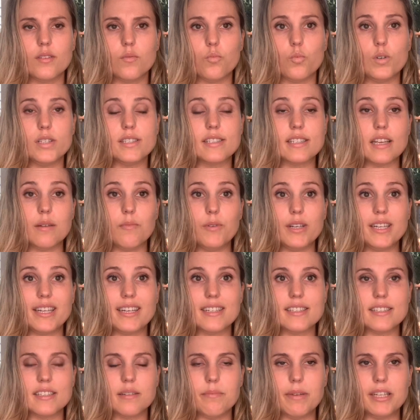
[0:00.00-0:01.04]
When someone
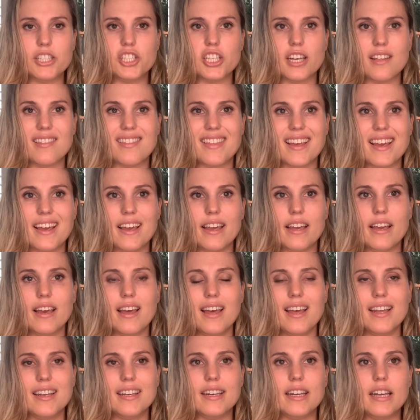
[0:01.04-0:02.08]
gets dementia, they
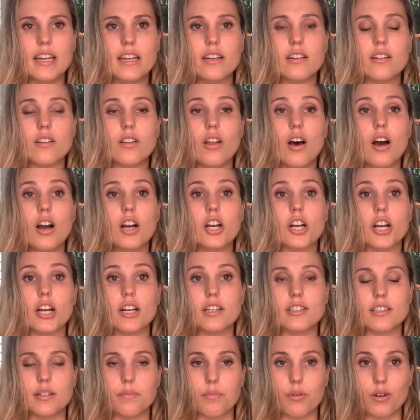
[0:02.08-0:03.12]
need longer
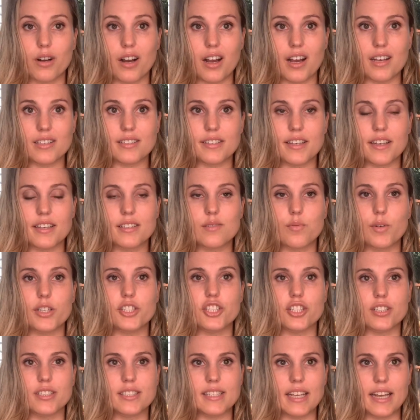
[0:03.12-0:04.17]
to process what
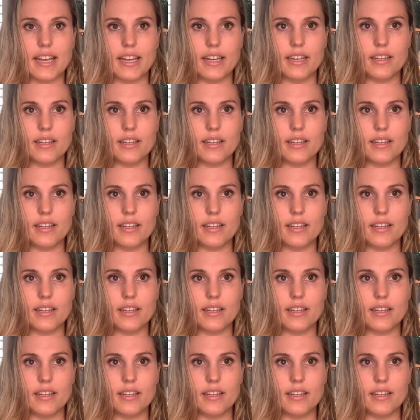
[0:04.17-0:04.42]
you're saying.